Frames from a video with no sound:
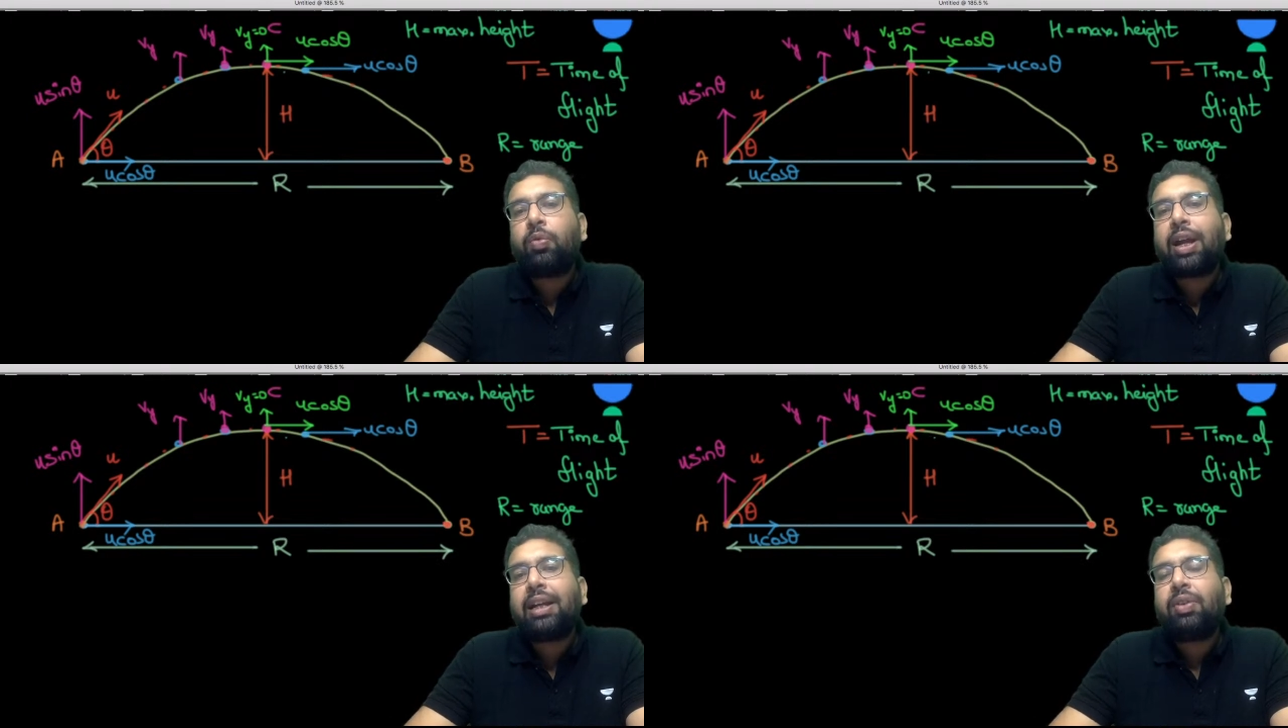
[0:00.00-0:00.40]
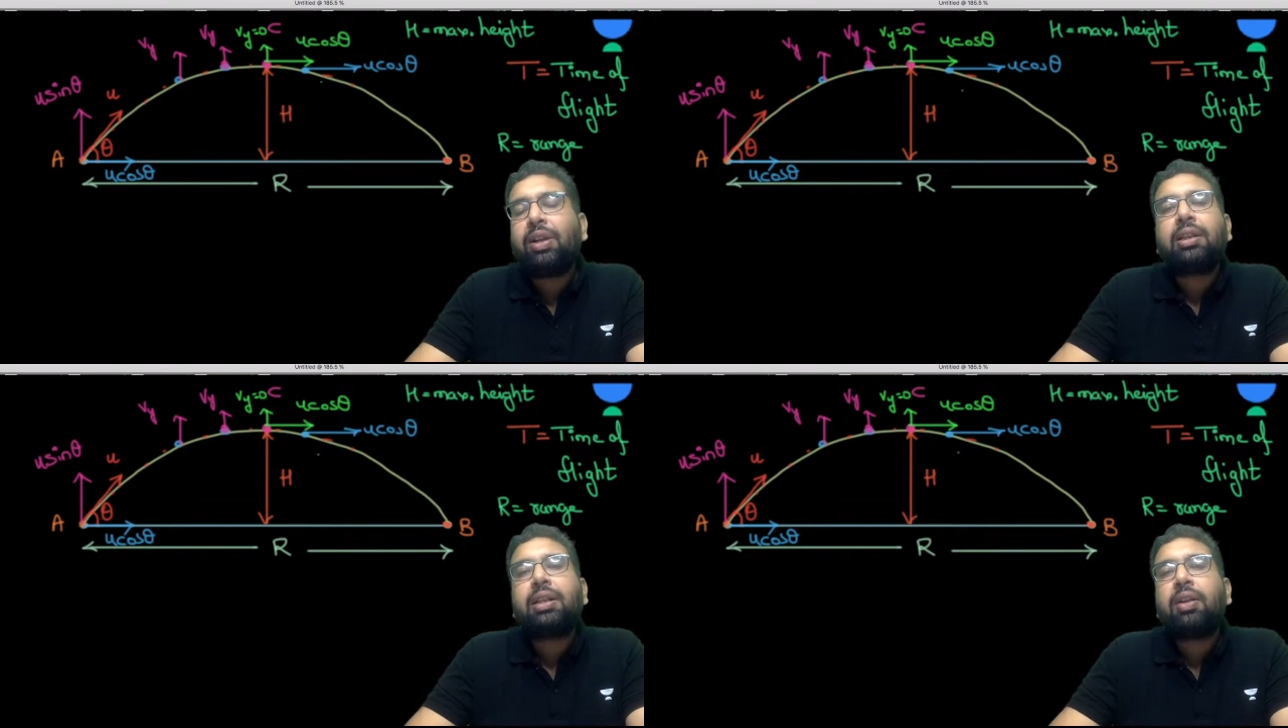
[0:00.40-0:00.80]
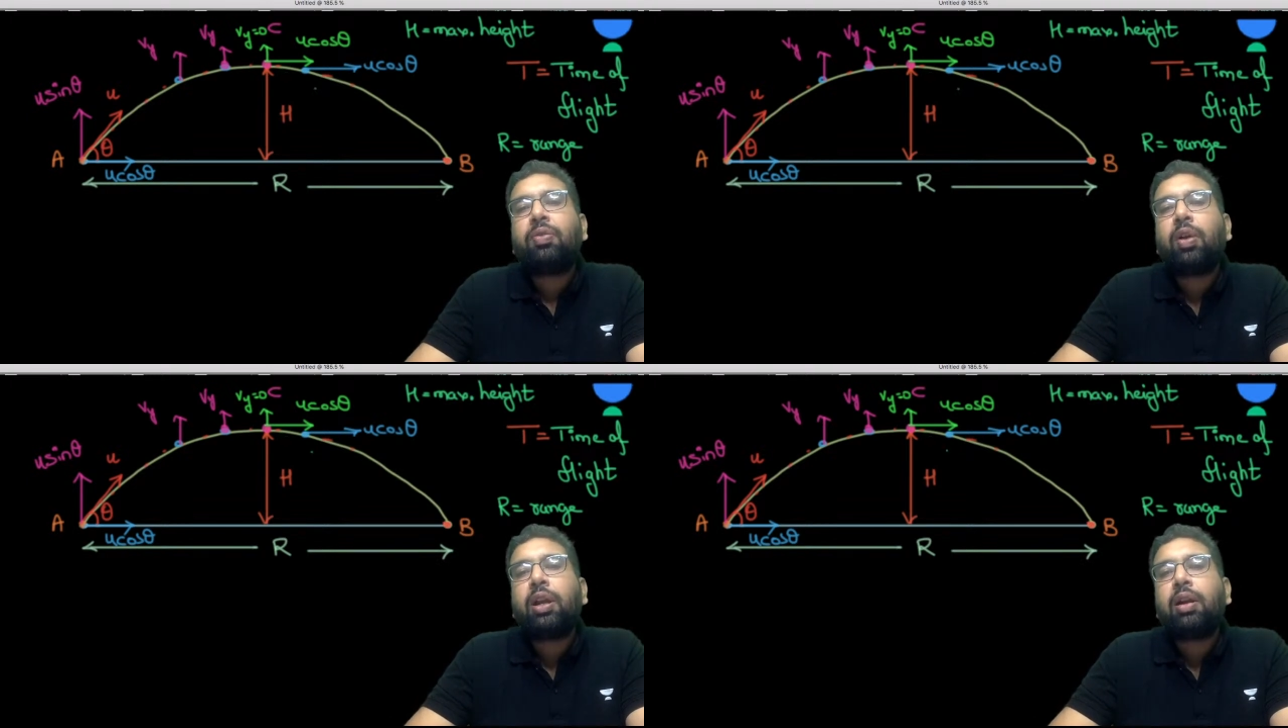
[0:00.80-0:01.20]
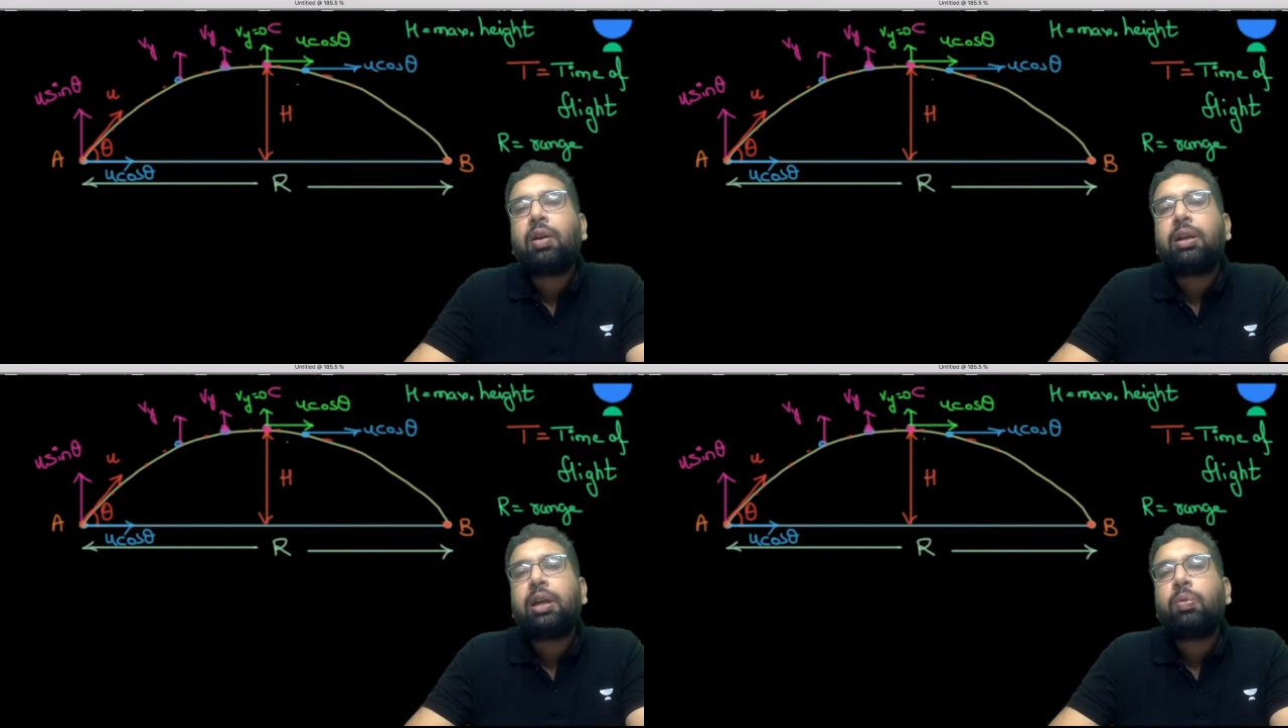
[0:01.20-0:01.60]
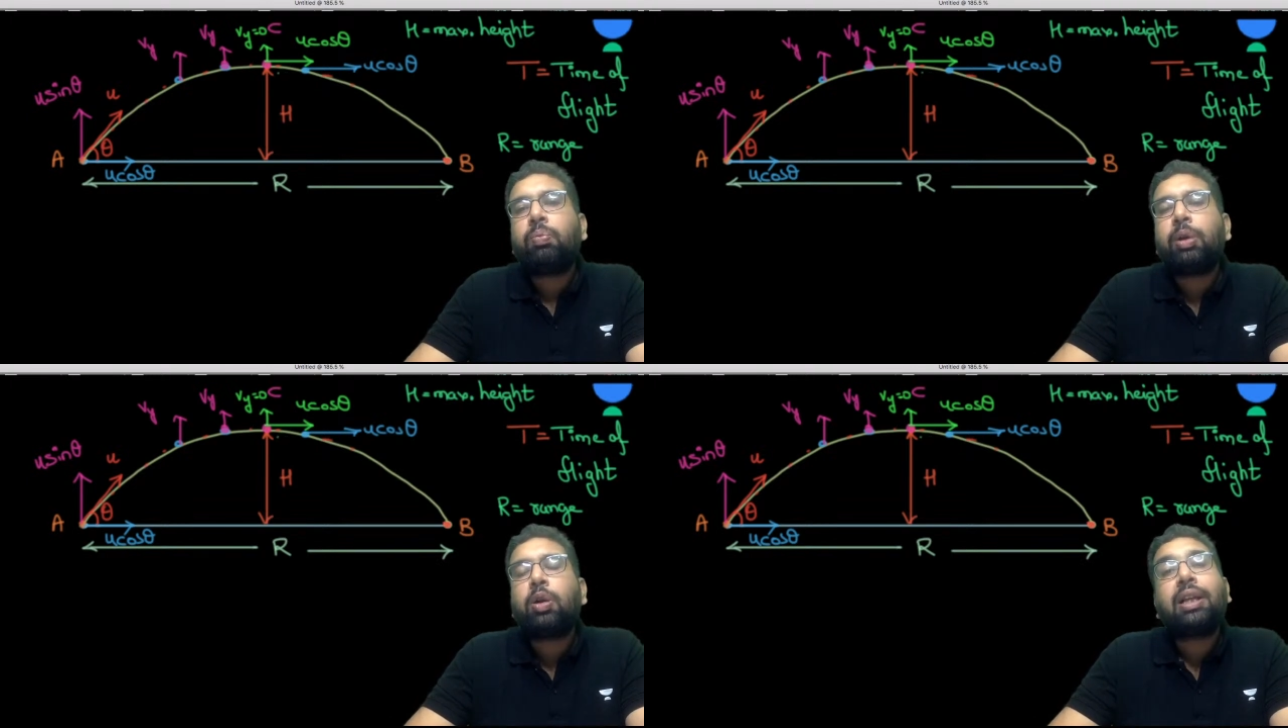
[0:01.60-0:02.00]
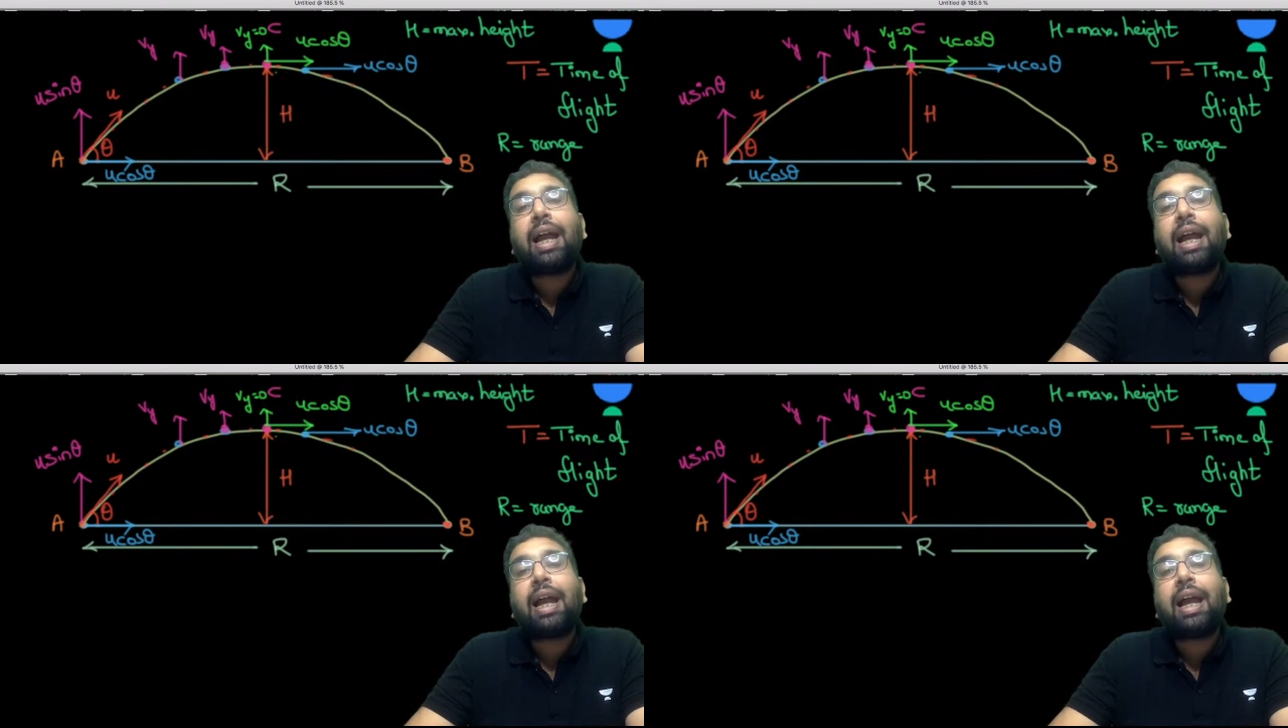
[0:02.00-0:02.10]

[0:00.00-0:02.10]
Why it will start falling down? Because